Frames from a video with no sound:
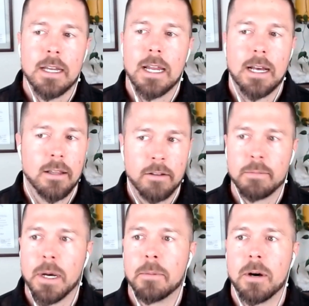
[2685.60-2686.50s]
Yet I
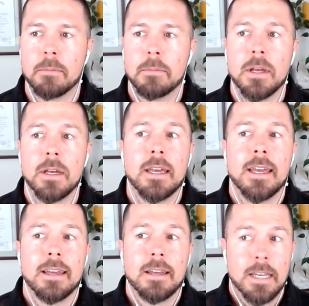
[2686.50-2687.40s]
remember those times
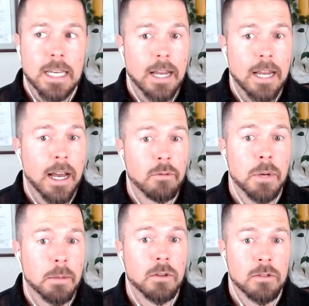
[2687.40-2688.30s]
when she lost her
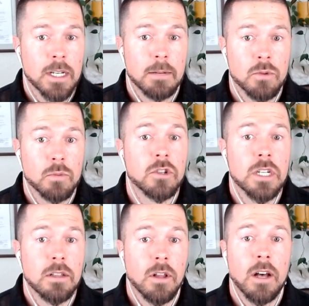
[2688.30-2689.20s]
cookies
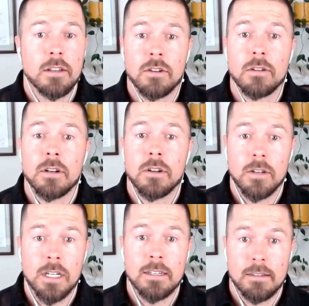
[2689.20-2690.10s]
and that, that
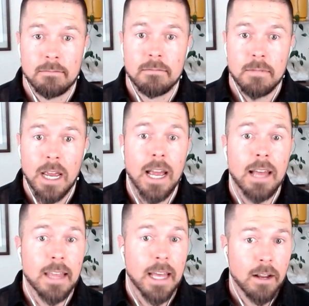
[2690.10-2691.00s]
created some trauma with
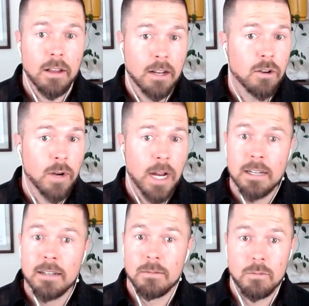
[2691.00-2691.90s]
me. And there was stuff
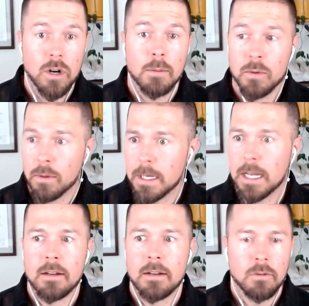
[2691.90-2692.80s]
that I had to unwind
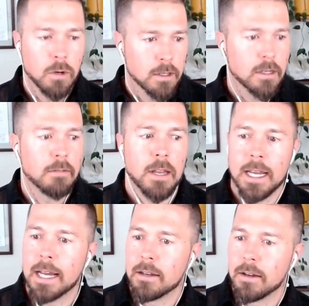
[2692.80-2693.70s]
with my mom and,
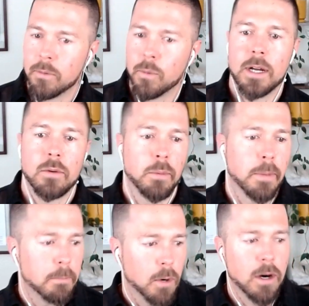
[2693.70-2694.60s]
you know,
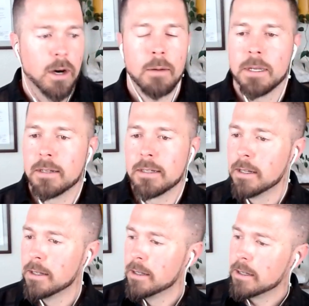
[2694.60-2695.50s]
myself and my
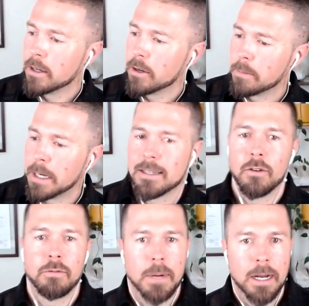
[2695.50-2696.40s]
relationships.
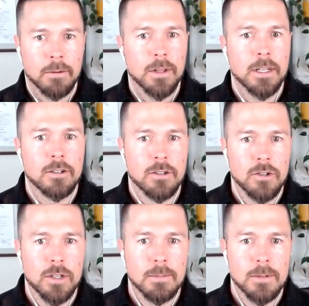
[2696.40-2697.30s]
And so I
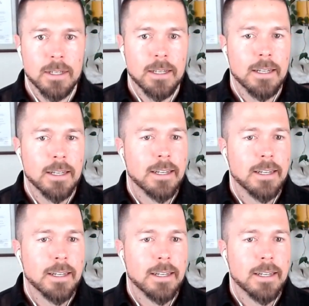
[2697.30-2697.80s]
love that